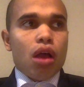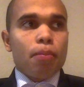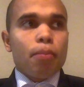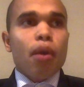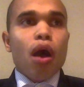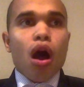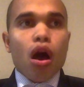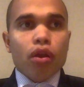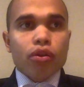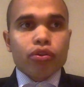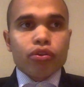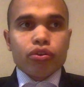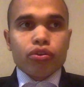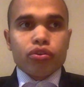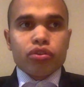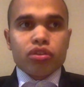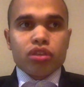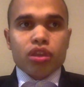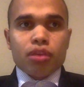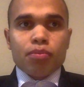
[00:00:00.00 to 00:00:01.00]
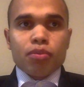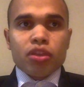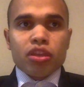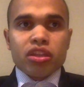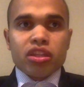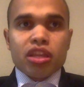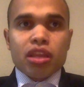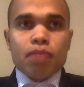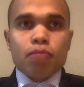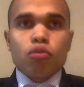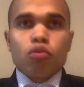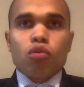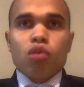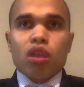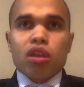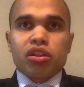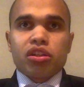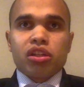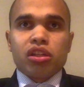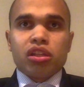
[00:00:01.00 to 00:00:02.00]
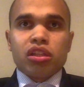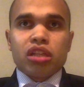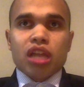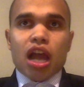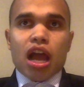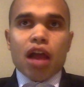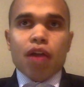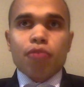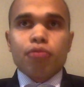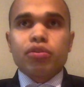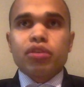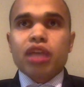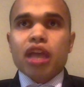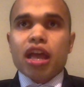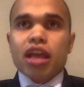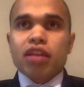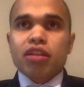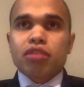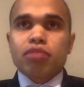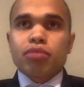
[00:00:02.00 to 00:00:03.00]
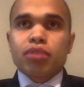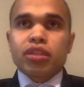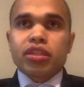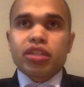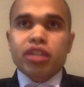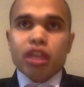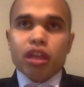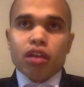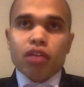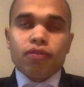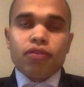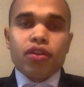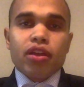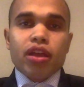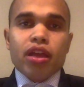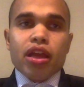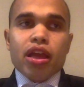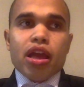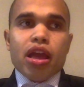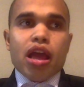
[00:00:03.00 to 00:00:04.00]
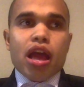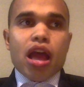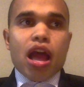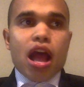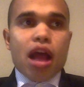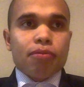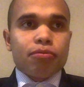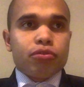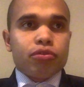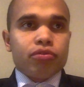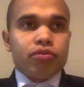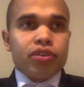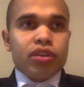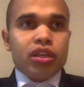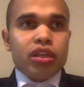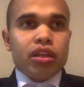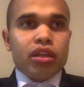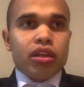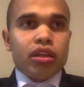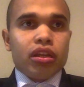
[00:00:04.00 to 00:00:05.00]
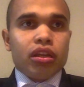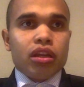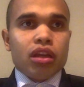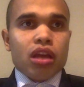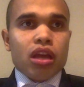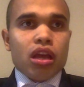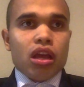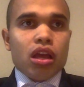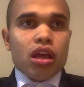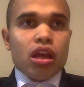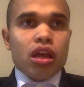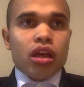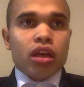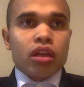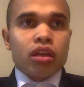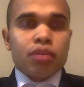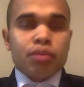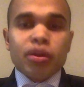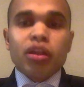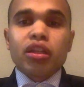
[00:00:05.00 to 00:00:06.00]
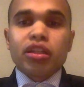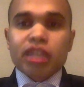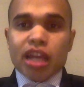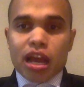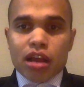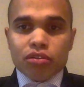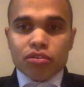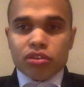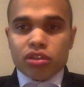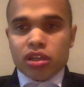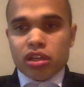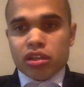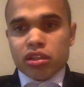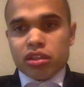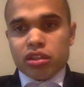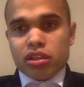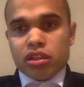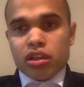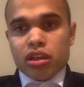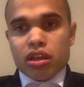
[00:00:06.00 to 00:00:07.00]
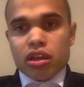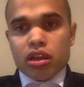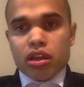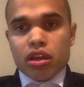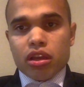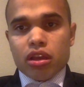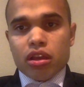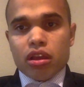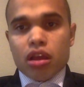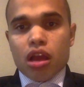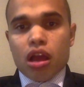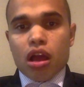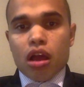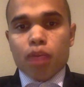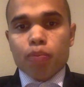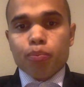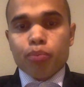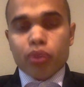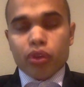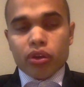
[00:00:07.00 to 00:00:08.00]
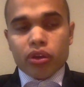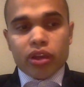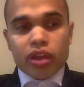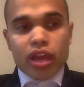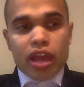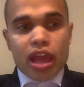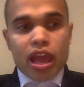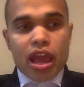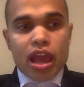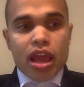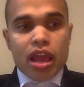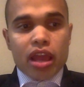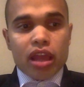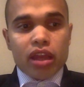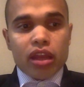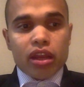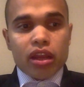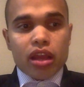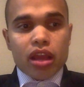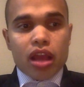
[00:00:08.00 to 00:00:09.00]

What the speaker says: ponder some of the same questions I was asking myself after reading Camilla Townsend's book. And